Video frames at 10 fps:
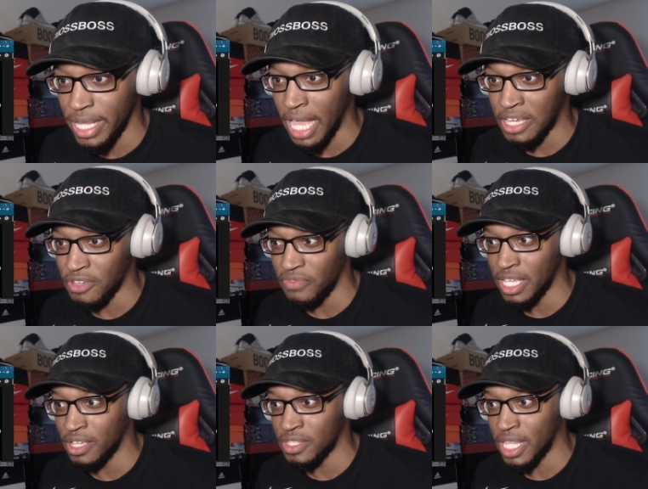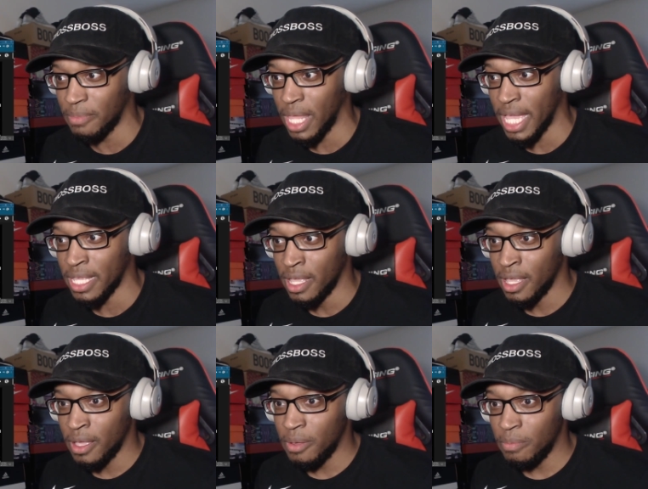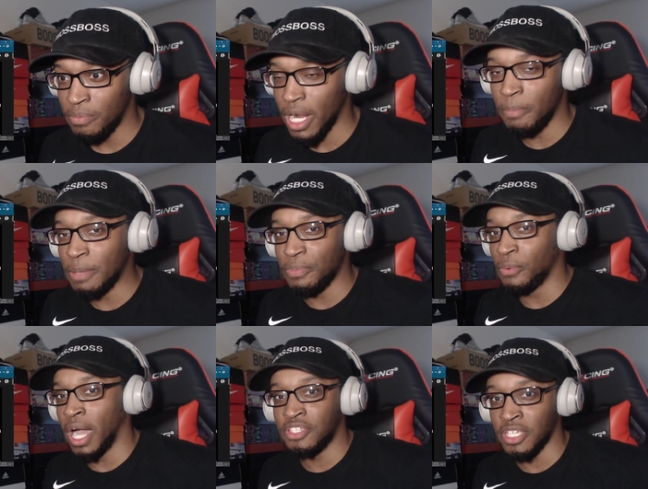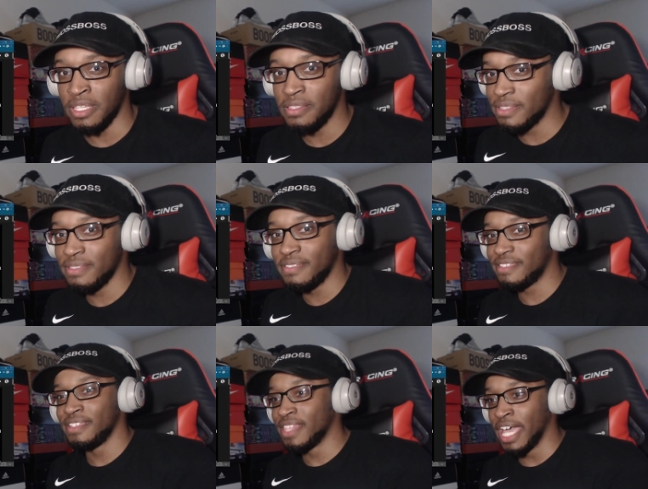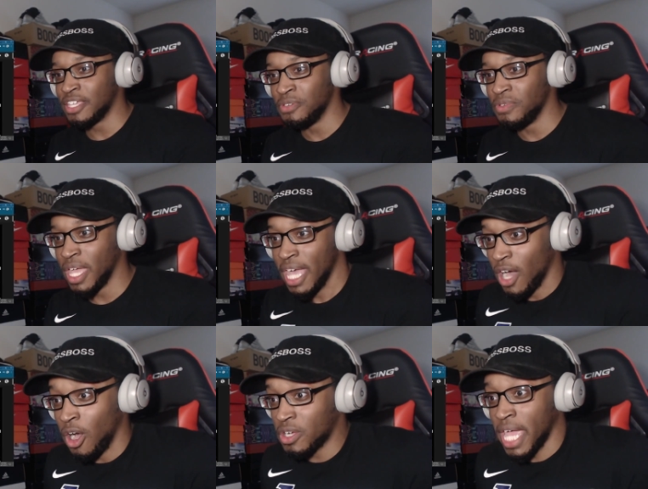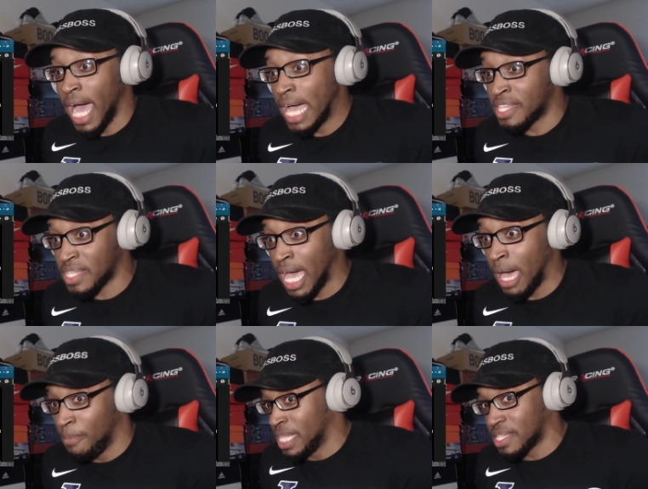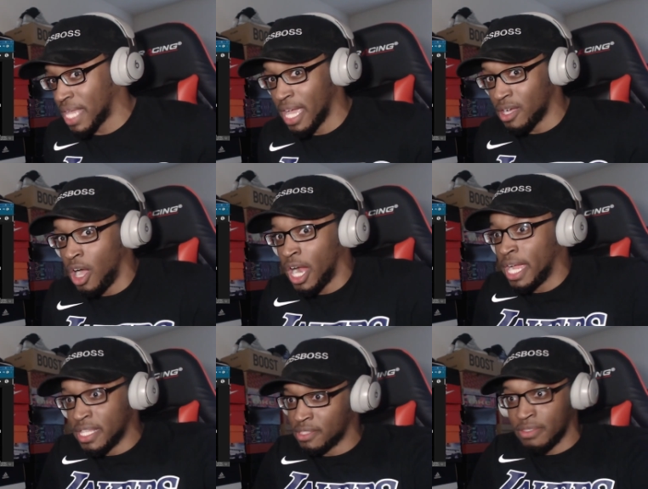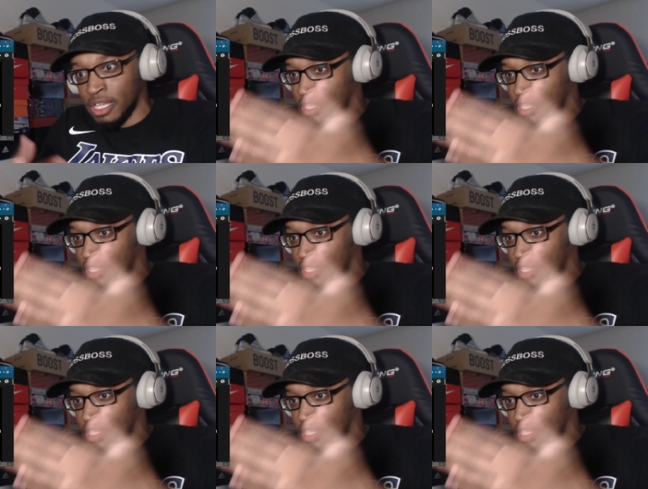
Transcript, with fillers: ...reaction videos, and I'm like, bruh, people watch it. Like you, eh, eh, okay, I stop, but it's like, all right, there's